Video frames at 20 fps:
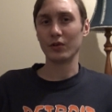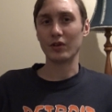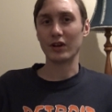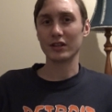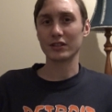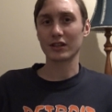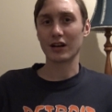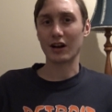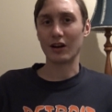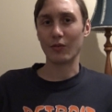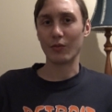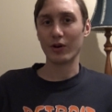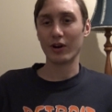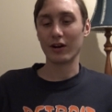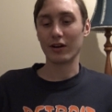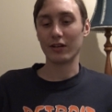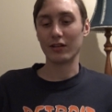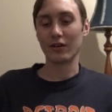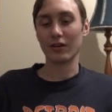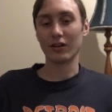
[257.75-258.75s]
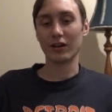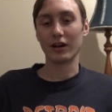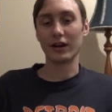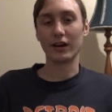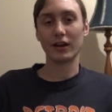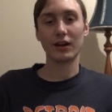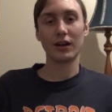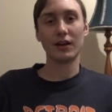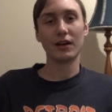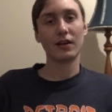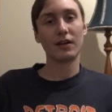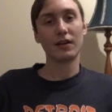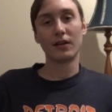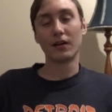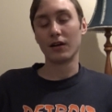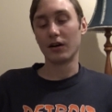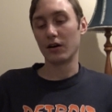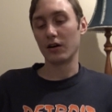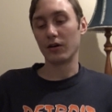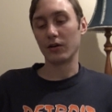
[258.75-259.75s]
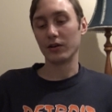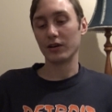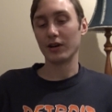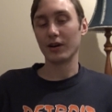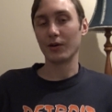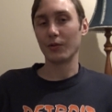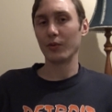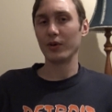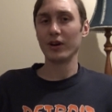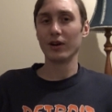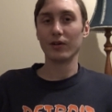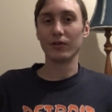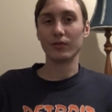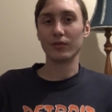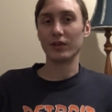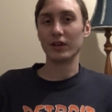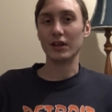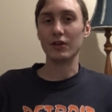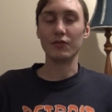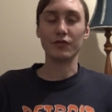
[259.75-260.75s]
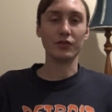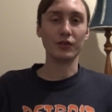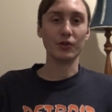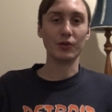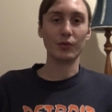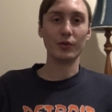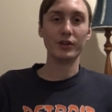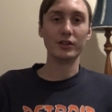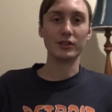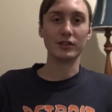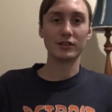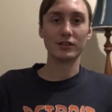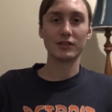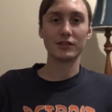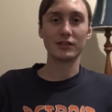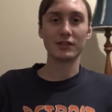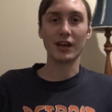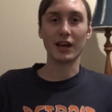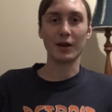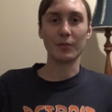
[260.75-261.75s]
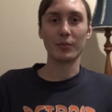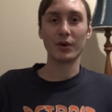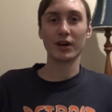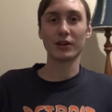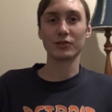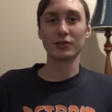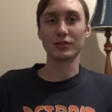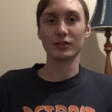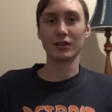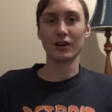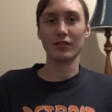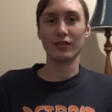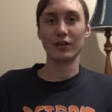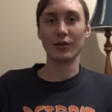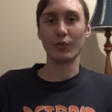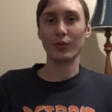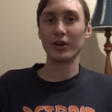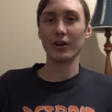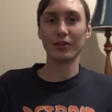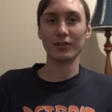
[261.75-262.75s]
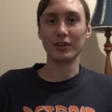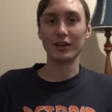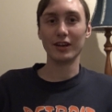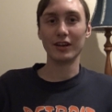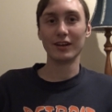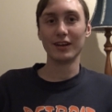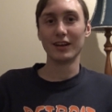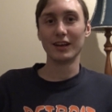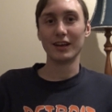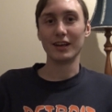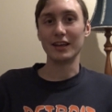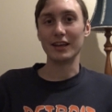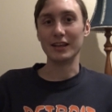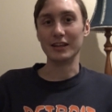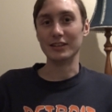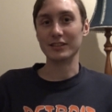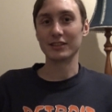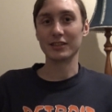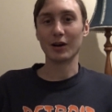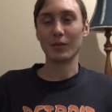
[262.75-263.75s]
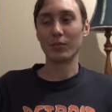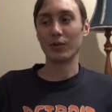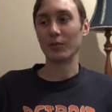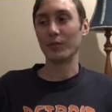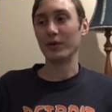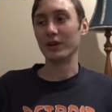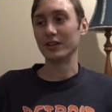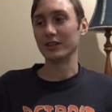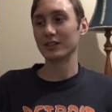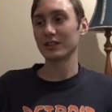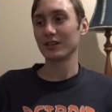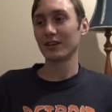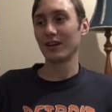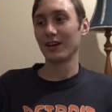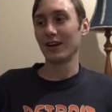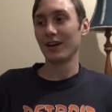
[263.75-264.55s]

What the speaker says: That's kind of weird. And they're like, oh yeah, we don't eat food, we just take pictures of it. We only eat supplements.